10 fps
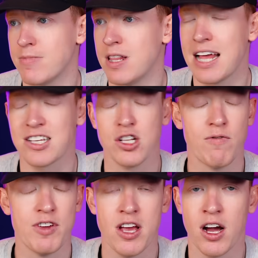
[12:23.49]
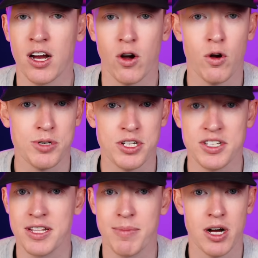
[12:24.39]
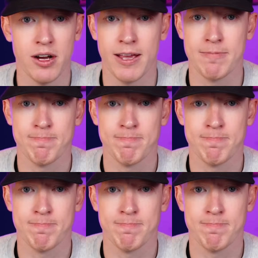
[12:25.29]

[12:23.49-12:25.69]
Let's look for younger options in the market.